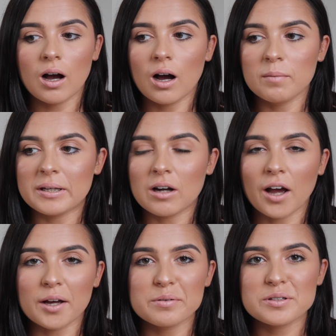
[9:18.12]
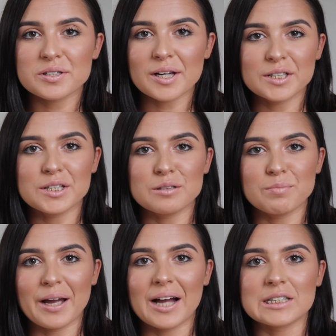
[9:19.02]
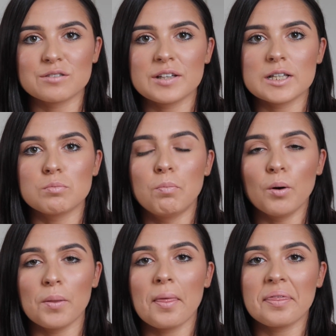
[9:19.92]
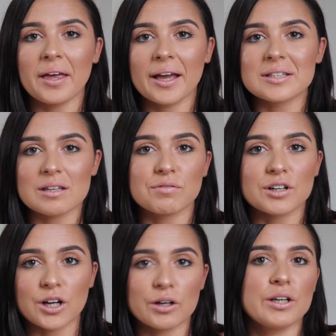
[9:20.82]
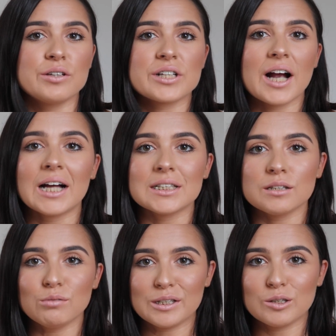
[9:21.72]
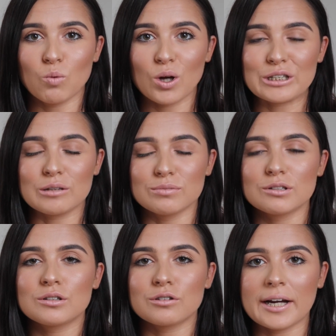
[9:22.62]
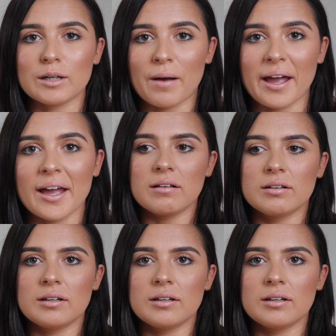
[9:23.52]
I mean, I always just tend to use my hands for this, but the thing is, if you're going to use your hands, you need to wash them straight away.